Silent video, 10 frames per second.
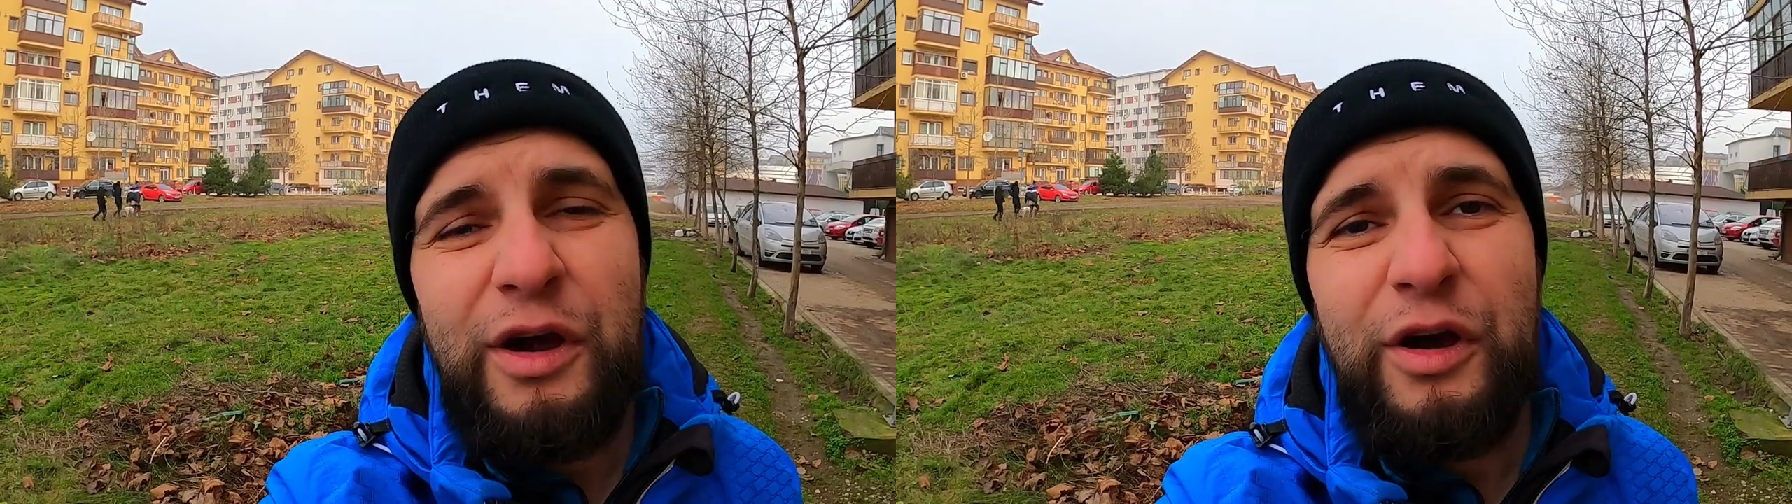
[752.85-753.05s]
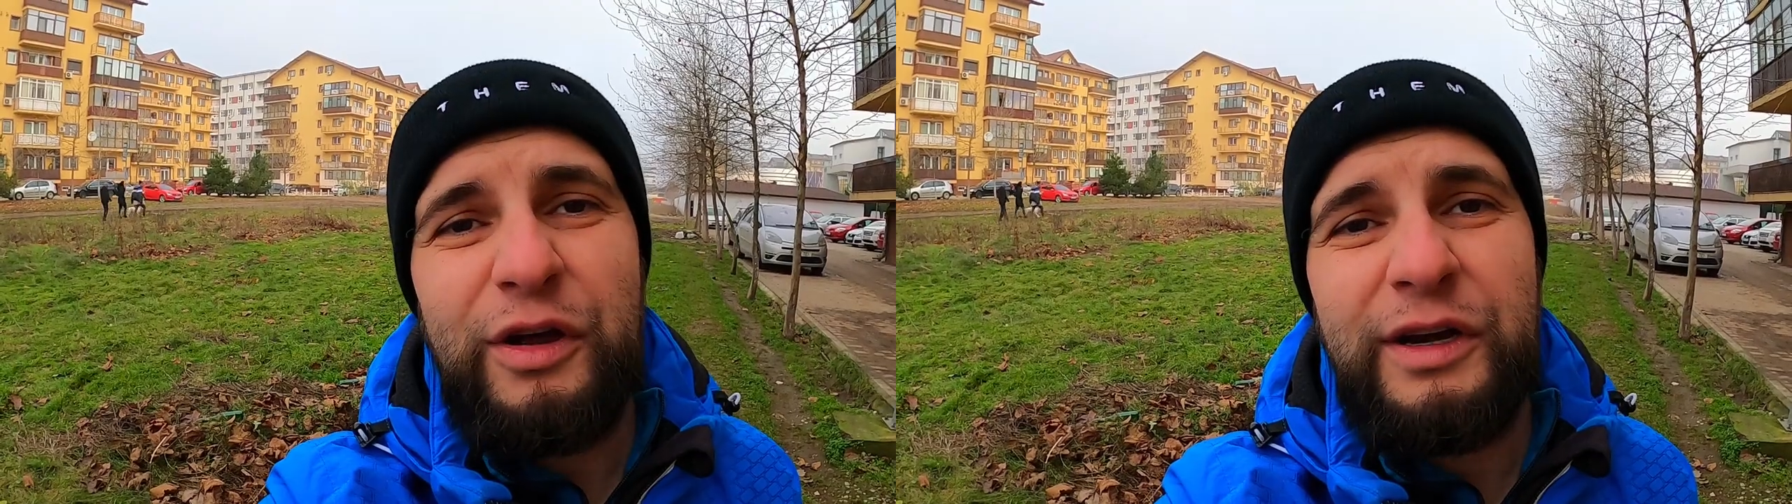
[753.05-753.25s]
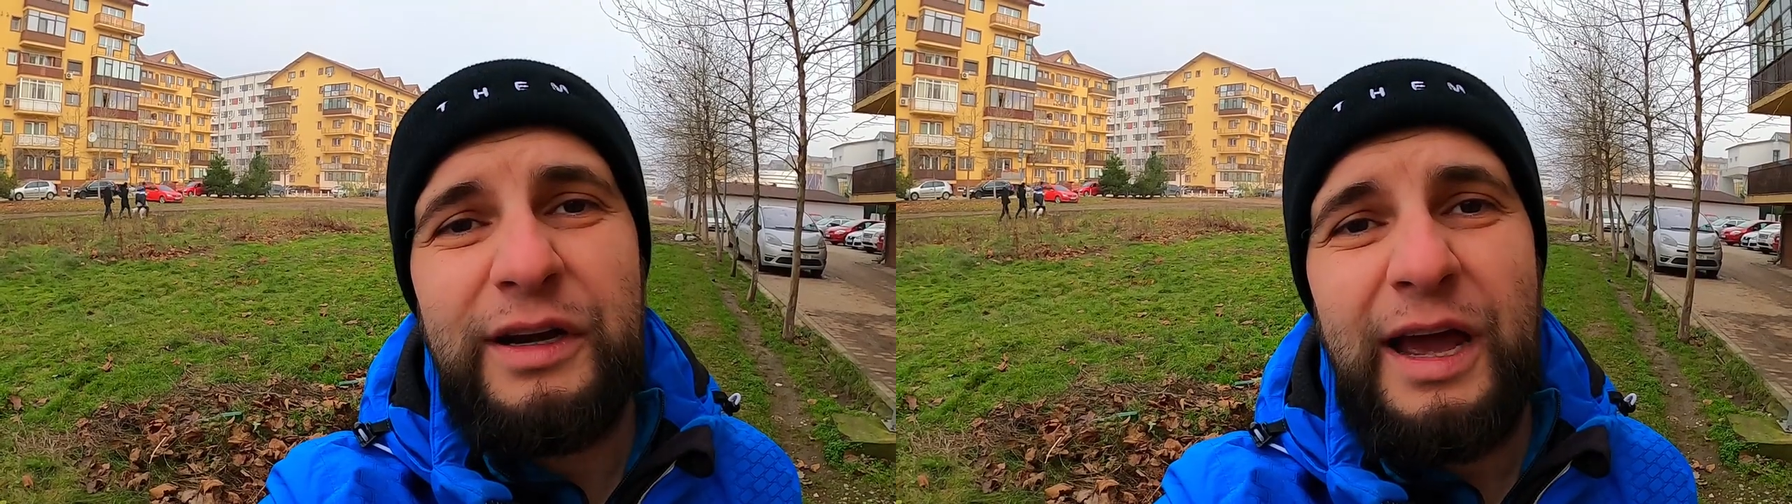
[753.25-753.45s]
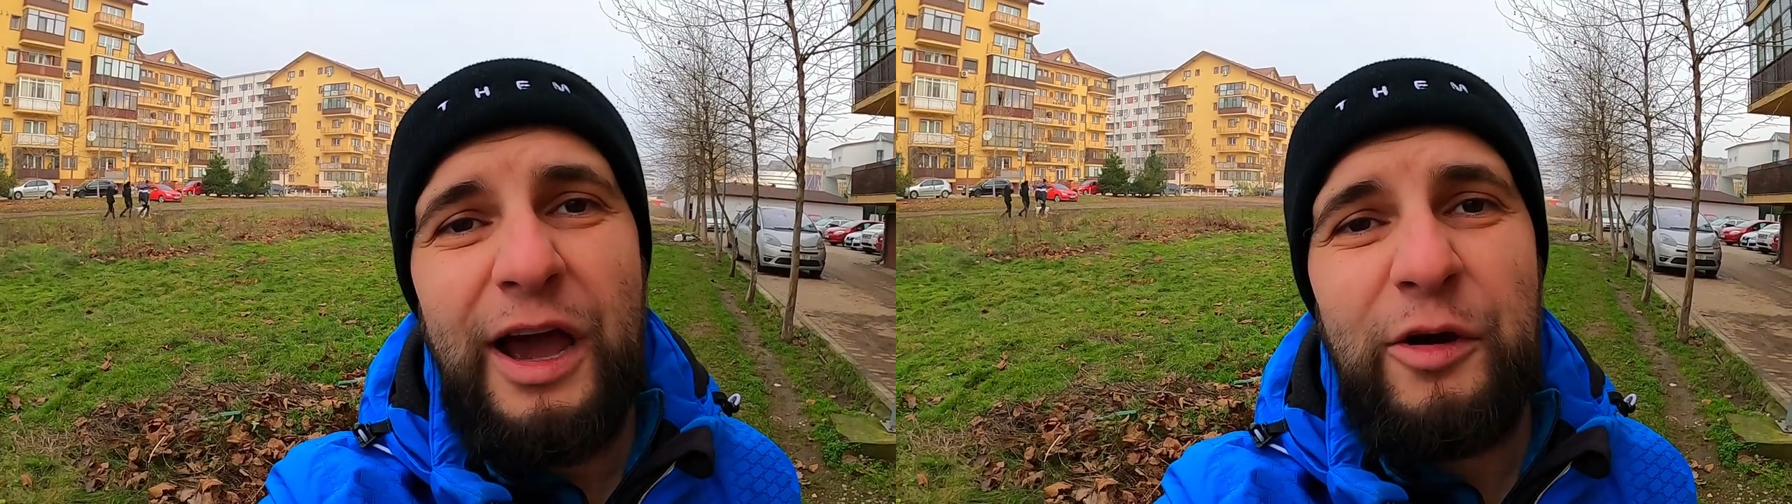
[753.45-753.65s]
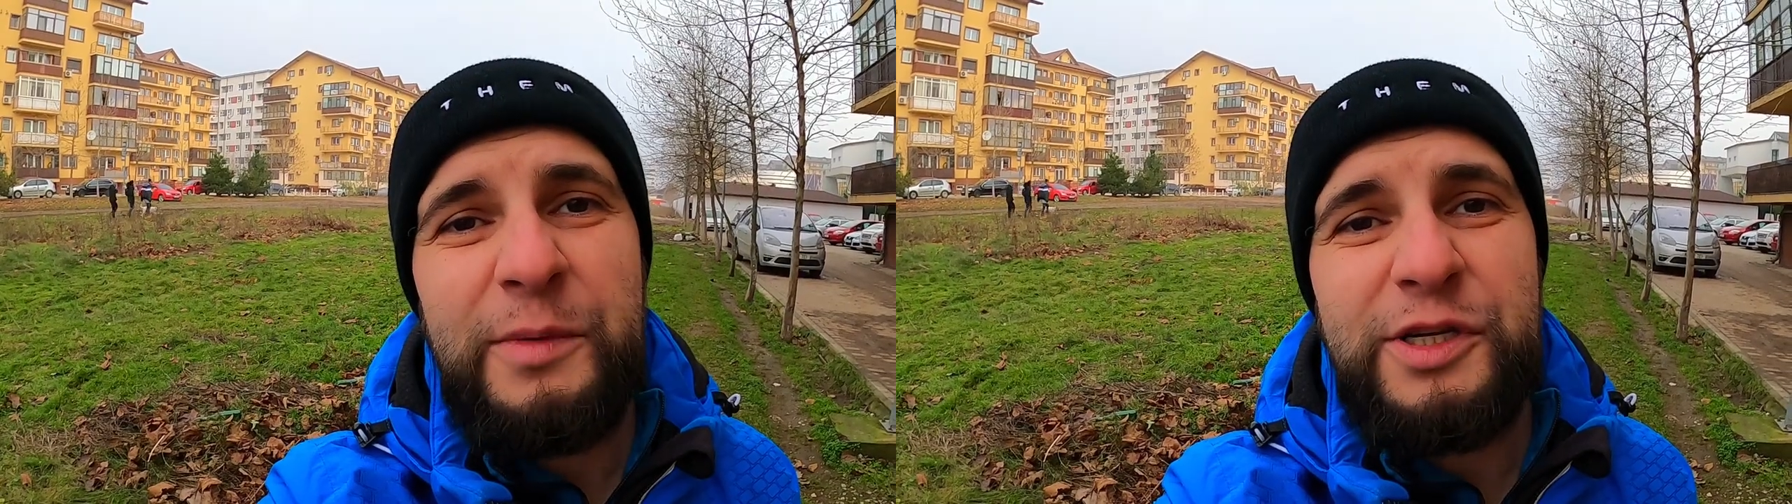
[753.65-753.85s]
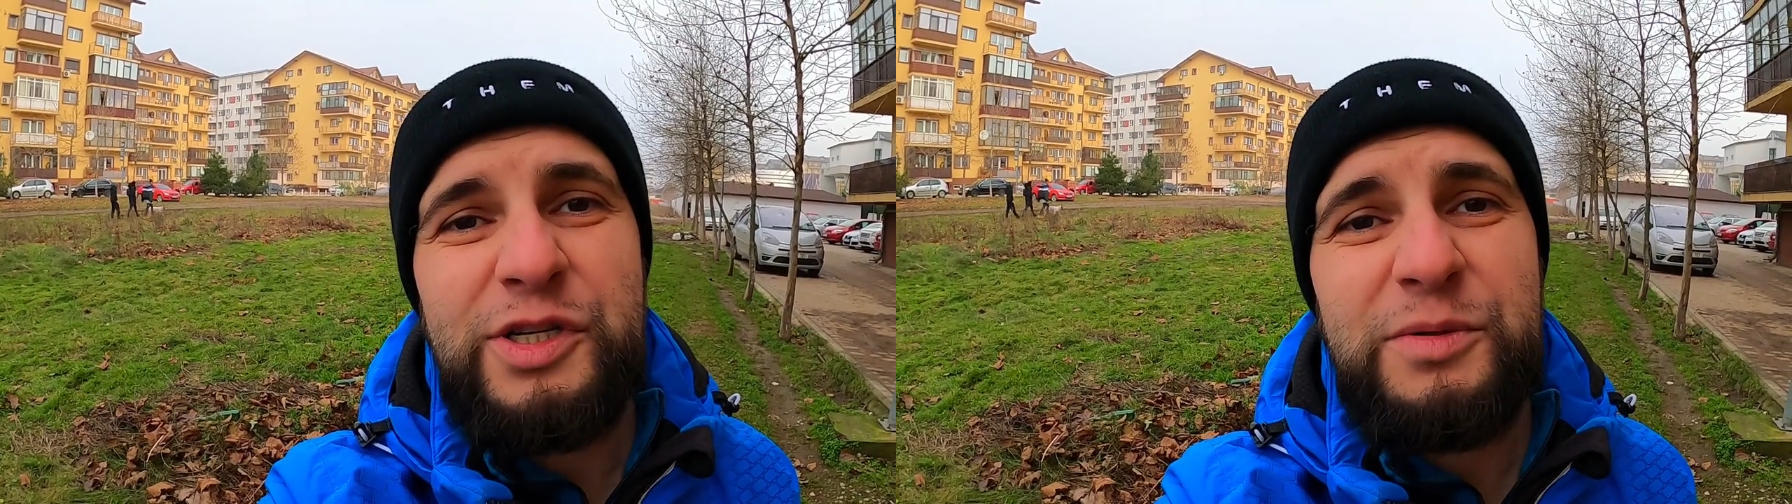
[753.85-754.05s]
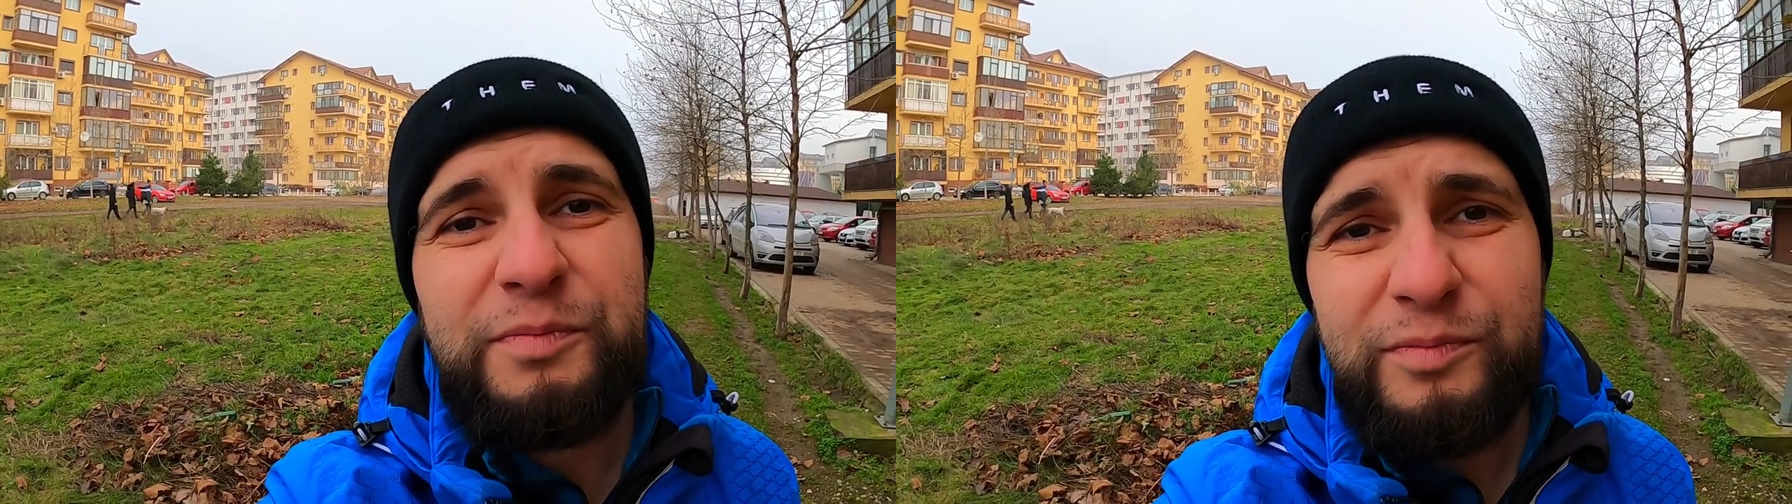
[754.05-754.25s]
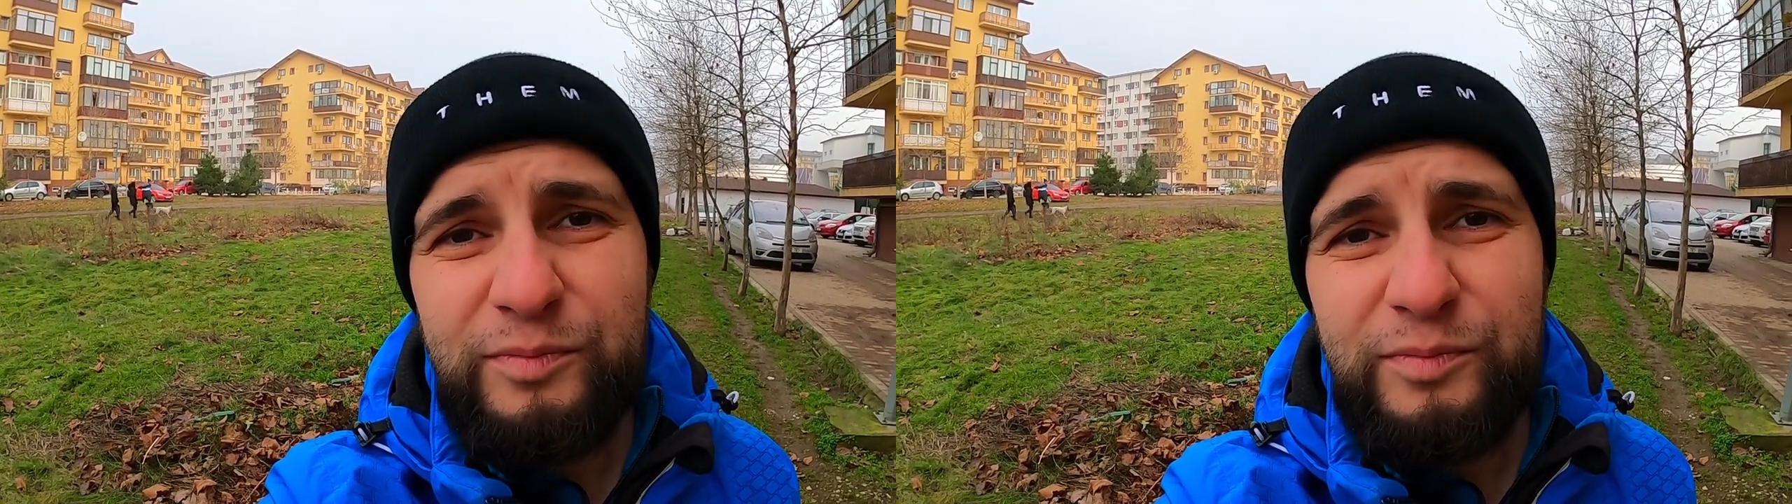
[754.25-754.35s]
on how much